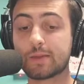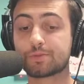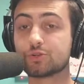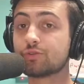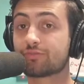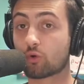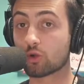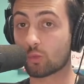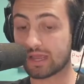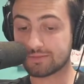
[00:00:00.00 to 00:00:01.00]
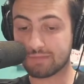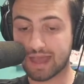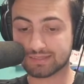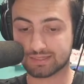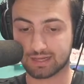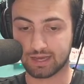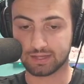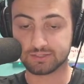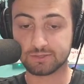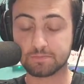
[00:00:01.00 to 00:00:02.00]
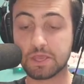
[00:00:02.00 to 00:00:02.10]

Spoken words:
Purdue Fort Wayne Mastodons.